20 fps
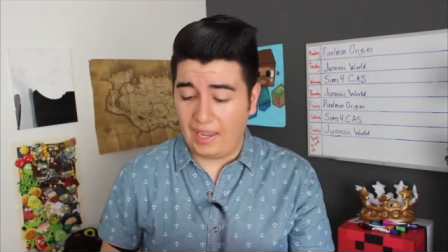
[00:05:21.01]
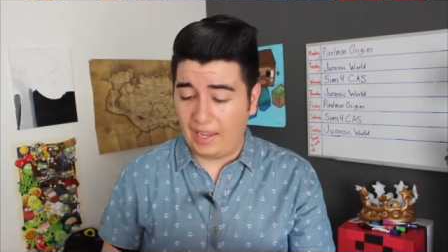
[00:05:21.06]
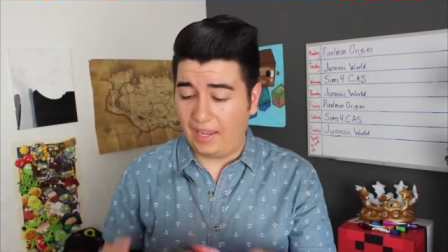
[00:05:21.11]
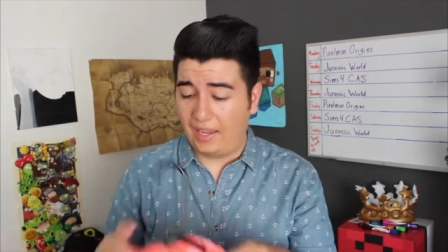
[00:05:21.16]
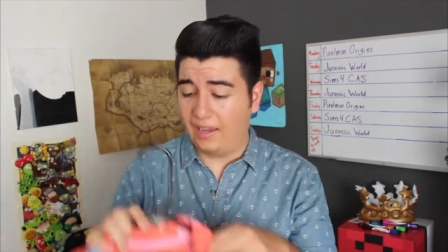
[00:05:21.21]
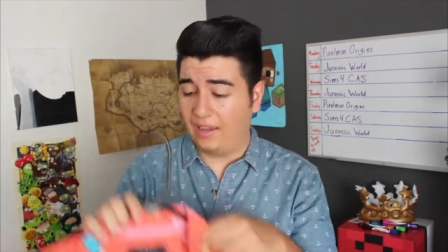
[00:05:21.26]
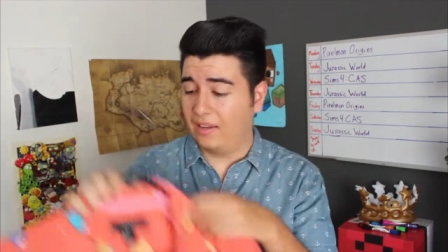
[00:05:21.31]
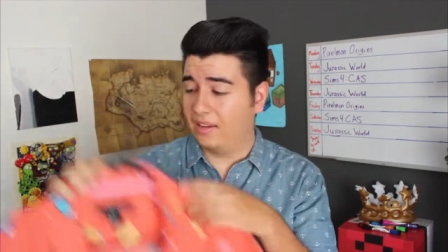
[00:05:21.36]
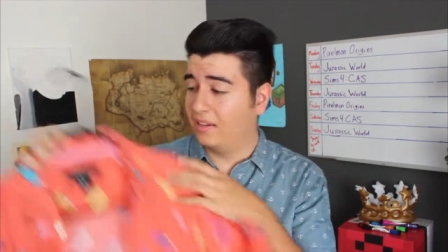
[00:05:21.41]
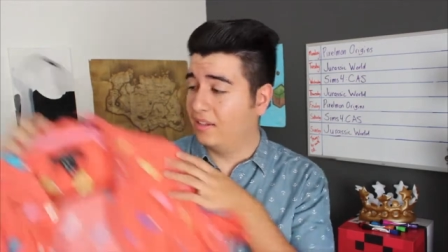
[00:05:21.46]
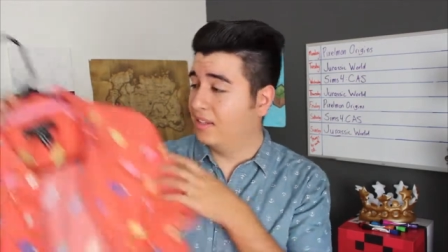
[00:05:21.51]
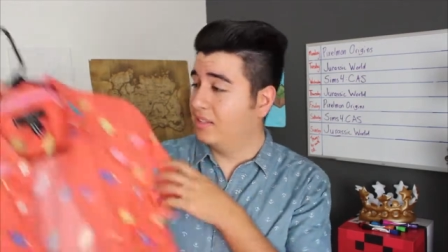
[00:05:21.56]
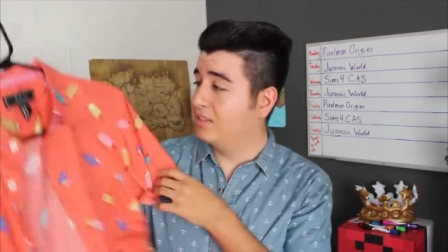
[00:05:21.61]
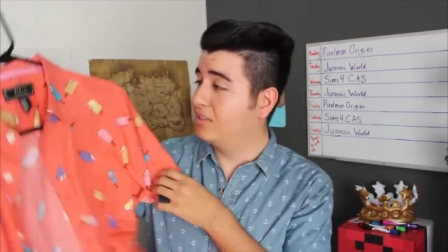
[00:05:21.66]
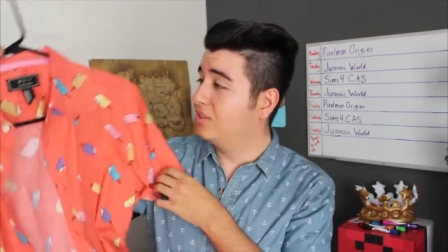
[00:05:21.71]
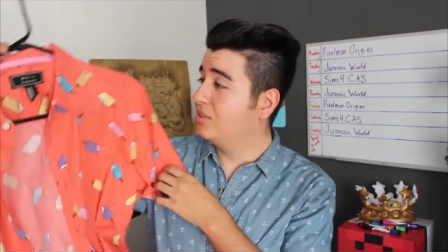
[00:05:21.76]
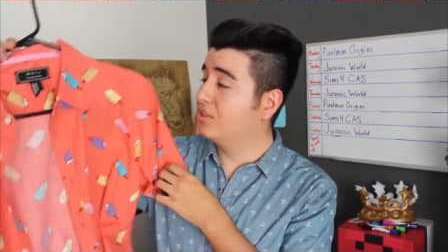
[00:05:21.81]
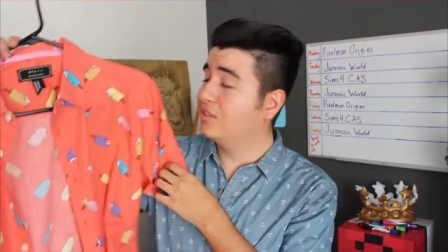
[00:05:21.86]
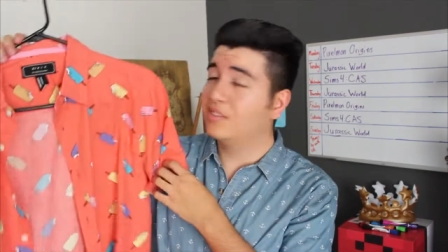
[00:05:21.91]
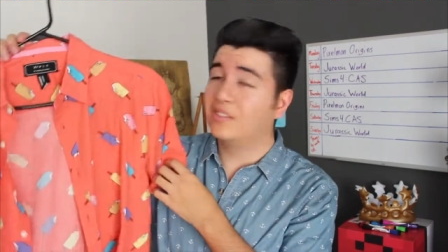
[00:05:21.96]
and
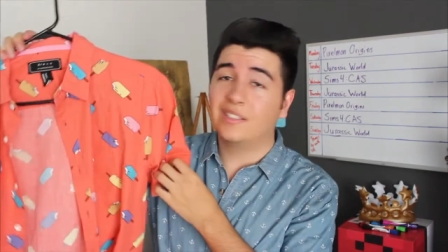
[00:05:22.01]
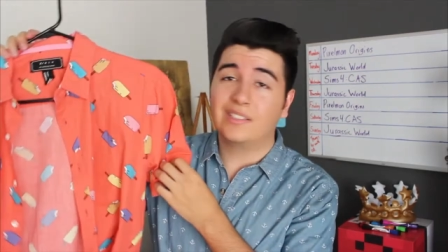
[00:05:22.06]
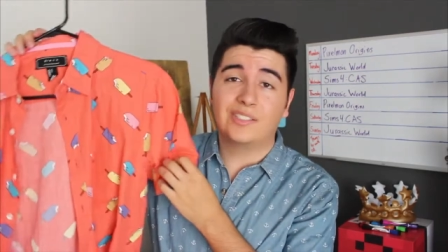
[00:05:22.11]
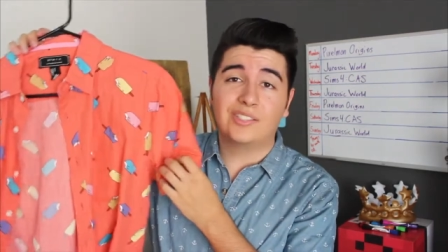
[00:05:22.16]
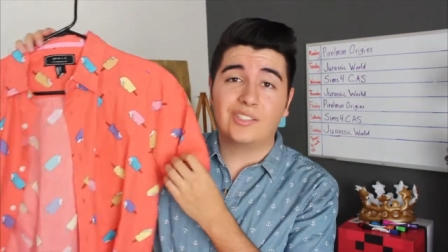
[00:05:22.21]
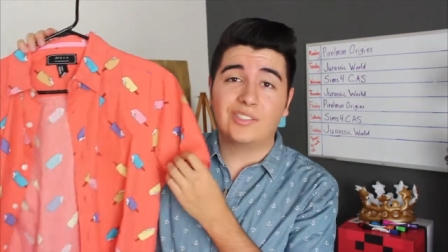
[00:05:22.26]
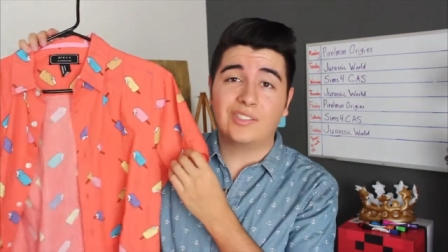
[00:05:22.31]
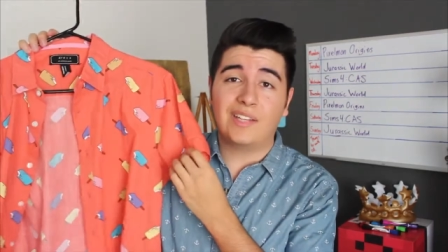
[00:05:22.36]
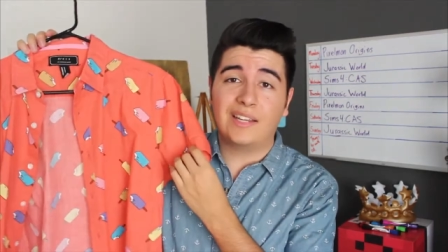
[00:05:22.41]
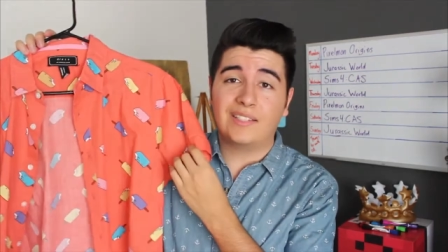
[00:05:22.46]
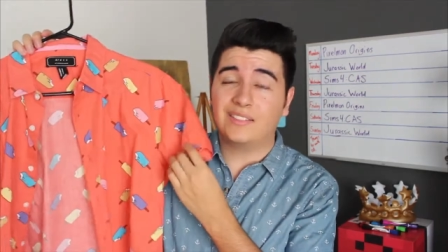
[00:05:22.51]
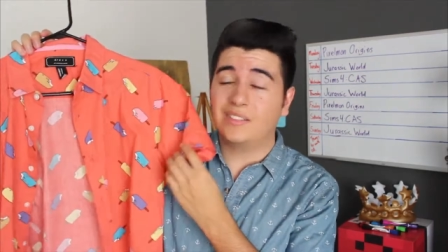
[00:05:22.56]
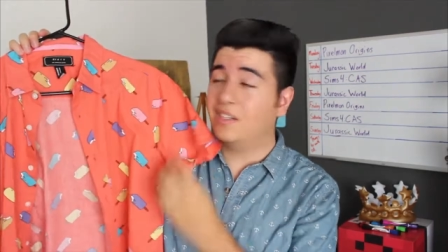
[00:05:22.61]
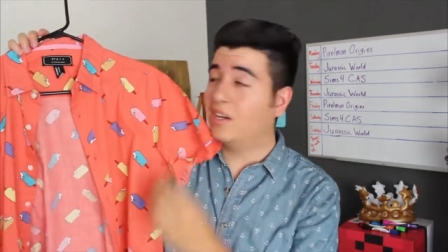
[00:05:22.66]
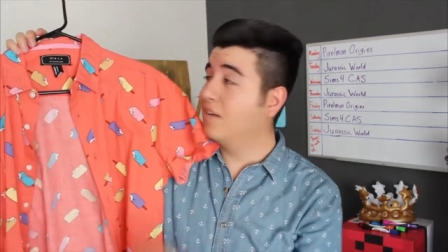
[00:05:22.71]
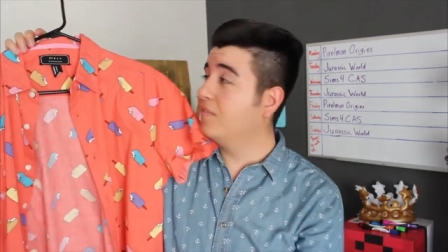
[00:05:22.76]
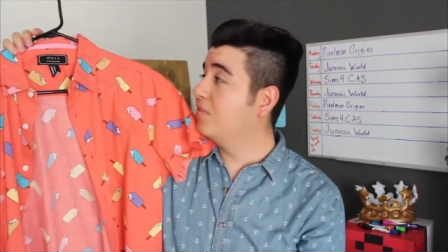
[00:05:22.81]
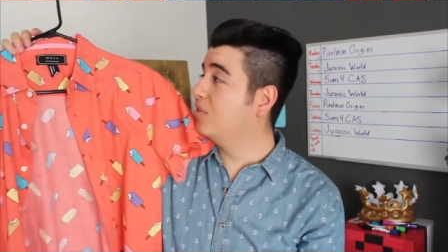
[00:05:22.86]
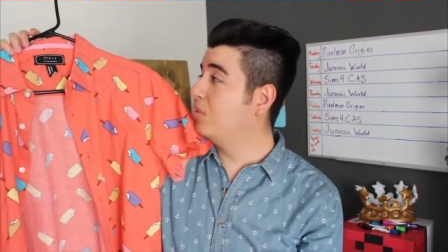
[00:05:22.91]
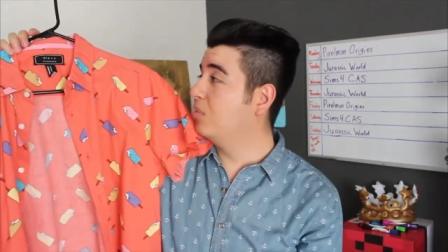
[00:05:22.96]
it's just, it's just nice and
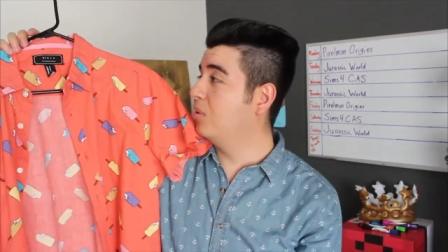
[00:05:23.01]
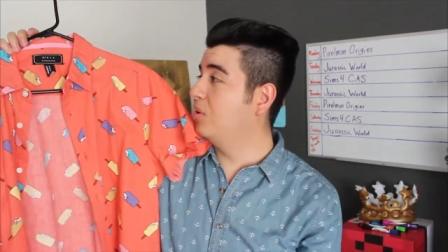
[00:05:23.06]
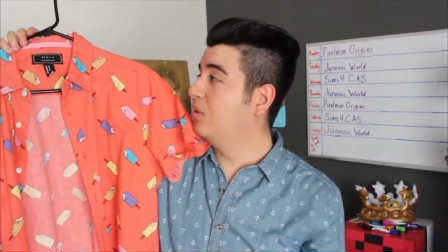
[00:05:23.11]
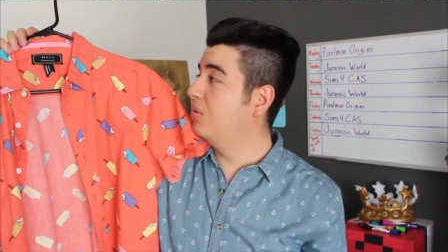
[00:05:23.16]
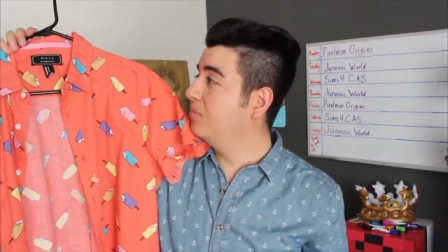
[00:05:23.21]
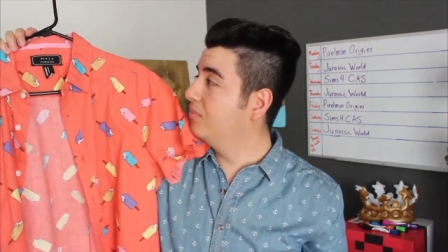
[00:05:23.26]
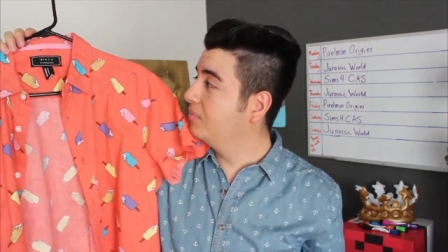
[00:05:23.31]
comfortable.